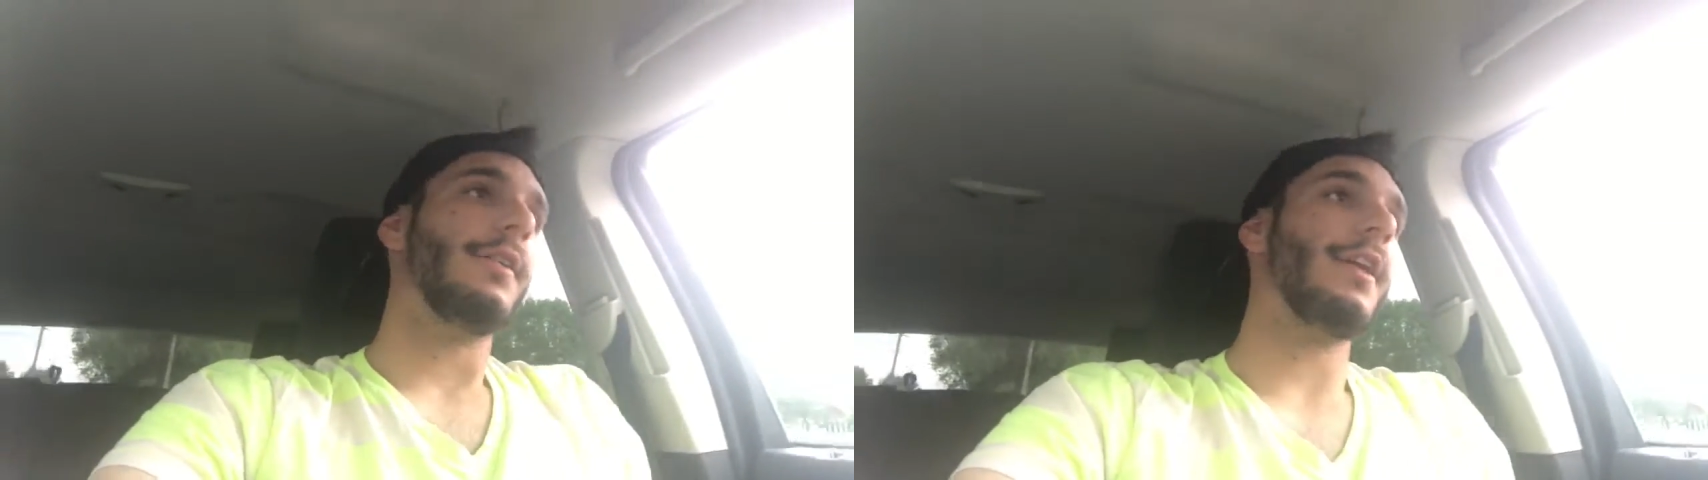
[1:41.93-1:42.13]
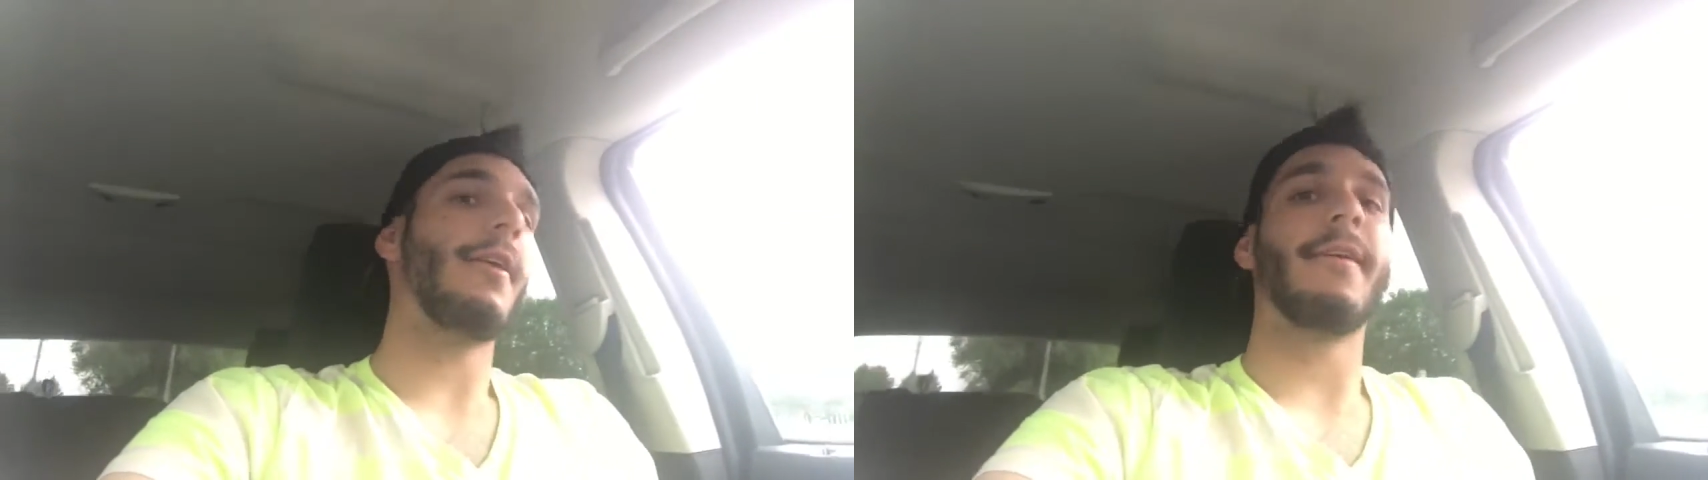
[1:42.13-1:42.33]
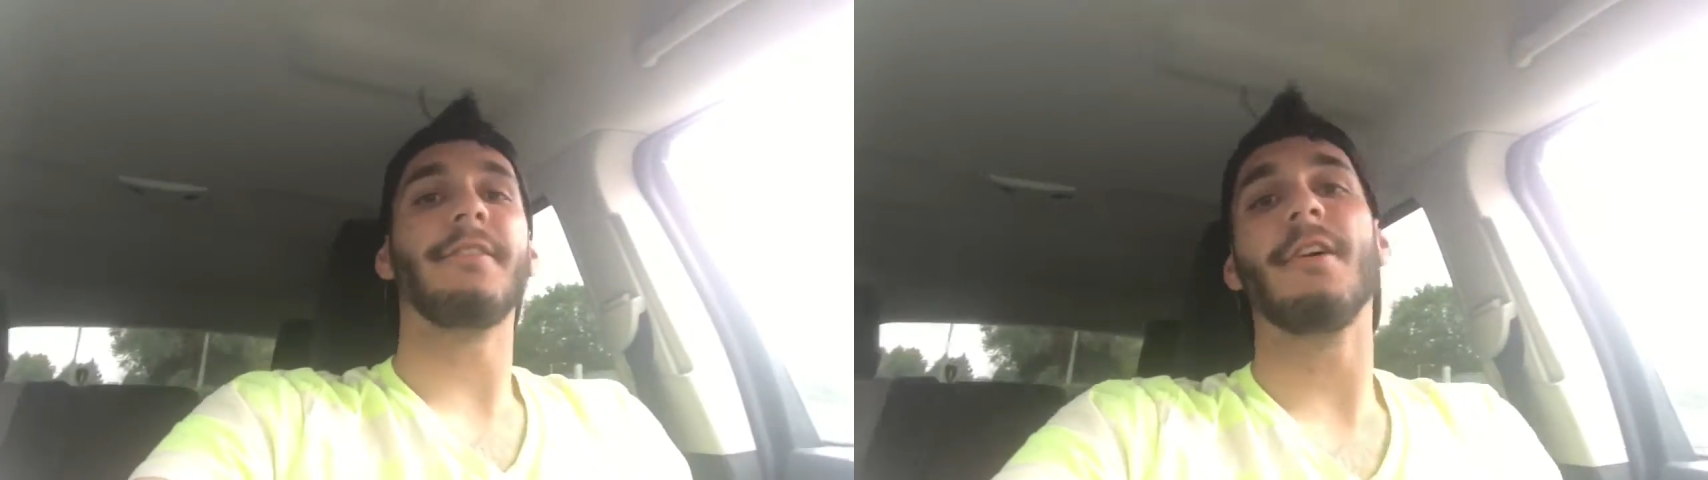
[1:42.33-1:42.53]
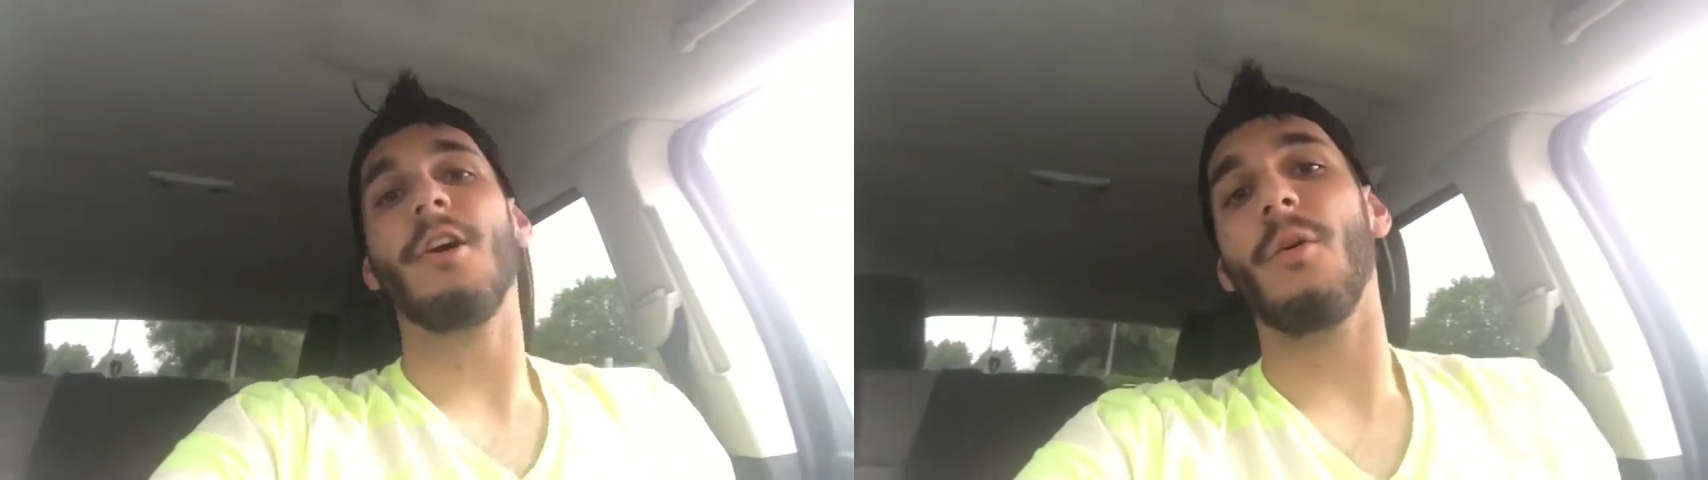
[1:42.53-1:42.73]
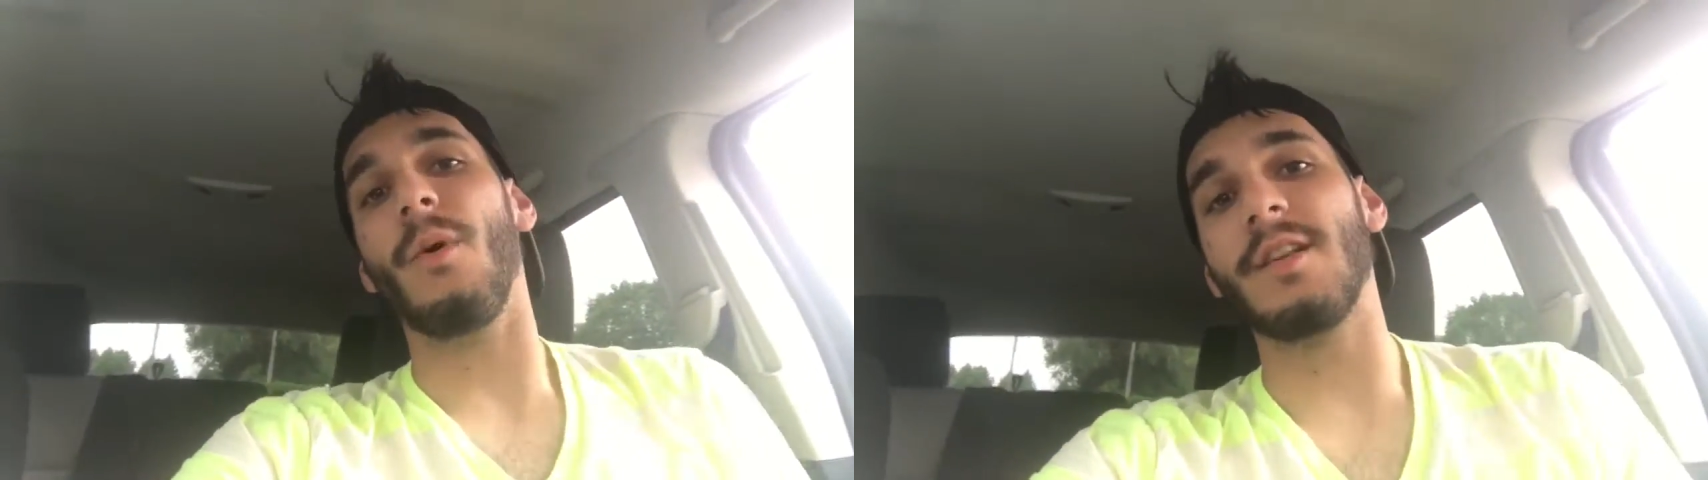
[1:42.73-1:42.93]
Now, I
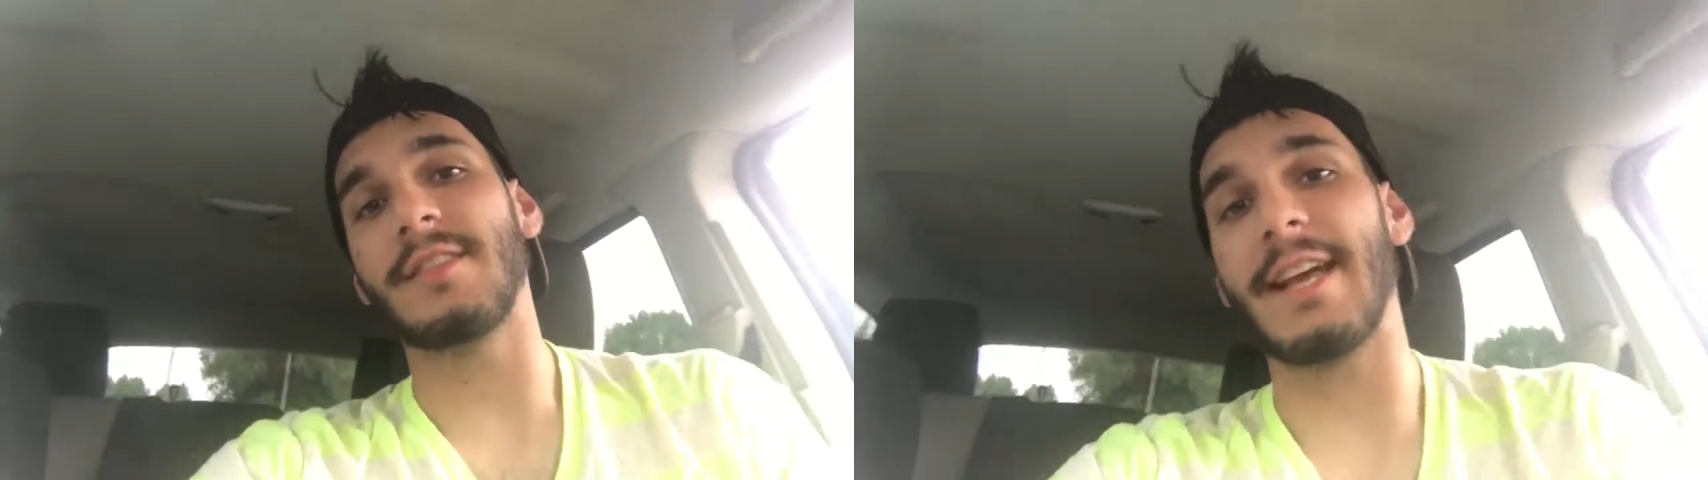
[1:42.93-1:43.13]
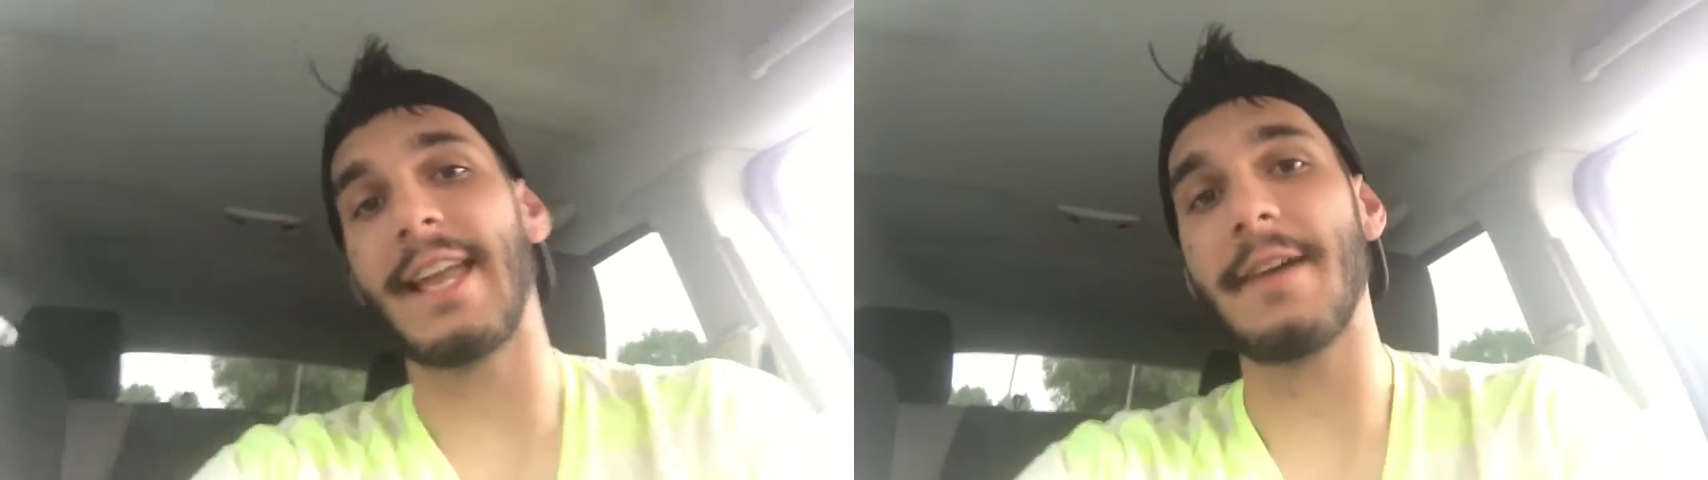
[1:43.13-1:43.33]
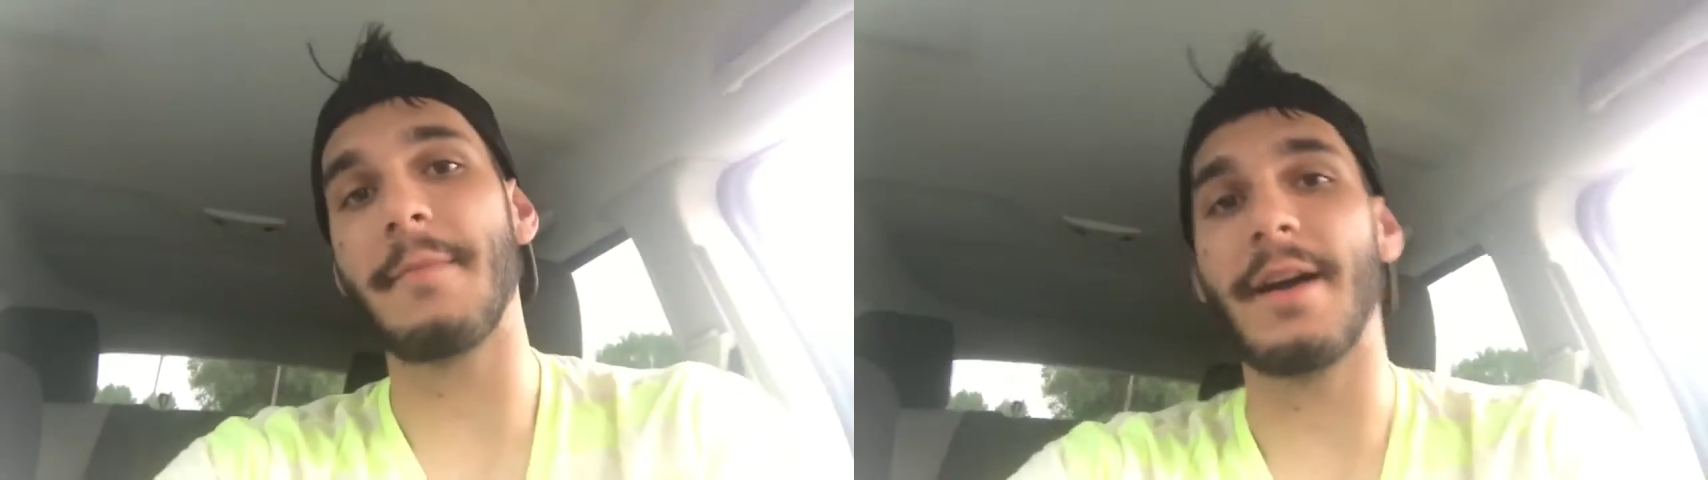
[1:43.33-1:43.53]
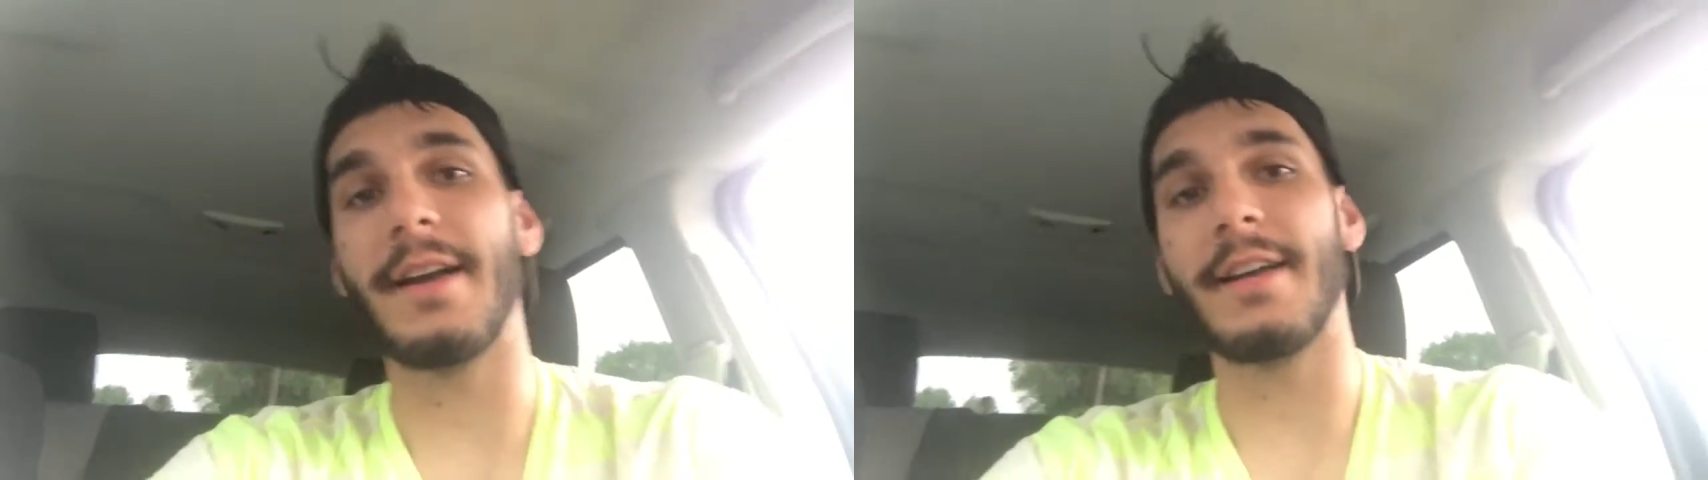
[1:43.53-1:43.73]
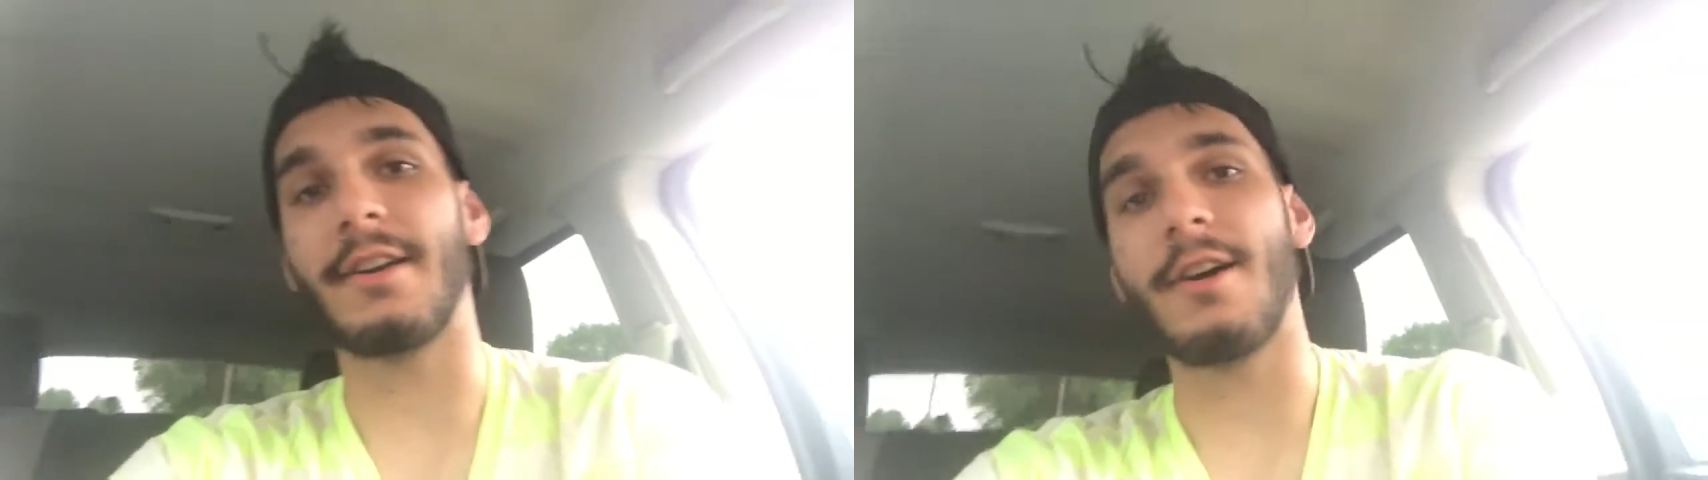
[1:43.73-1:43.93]
know once I get
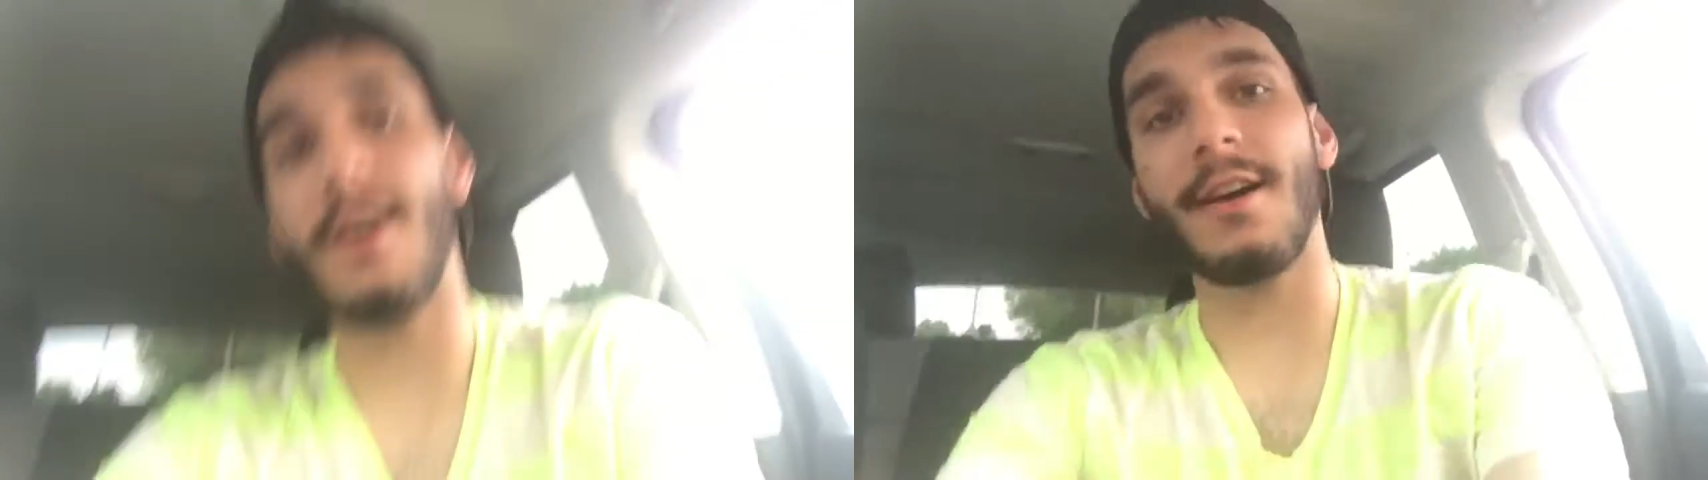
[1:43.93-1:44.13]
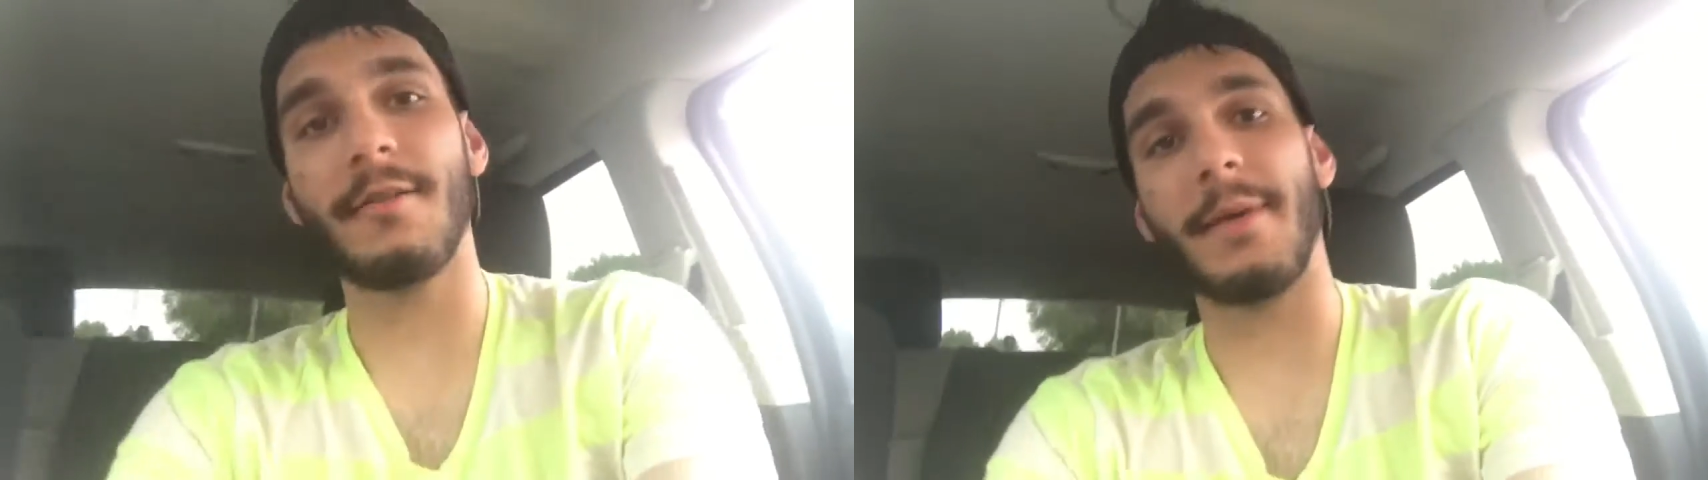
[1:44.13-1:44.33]
my car,